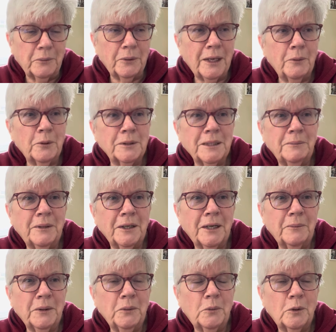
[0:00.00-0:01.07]
When I worked at
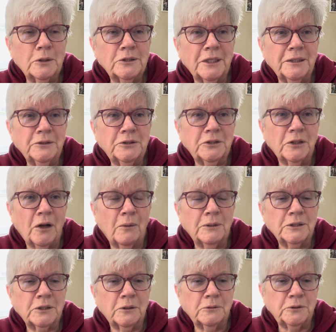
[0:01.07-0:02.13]
Montgomery Ward's, I used to
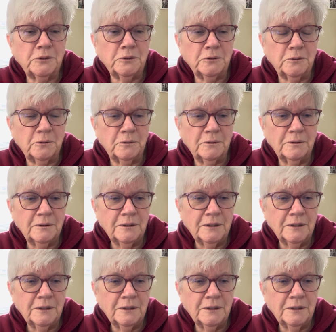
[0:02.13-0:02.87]
always go to,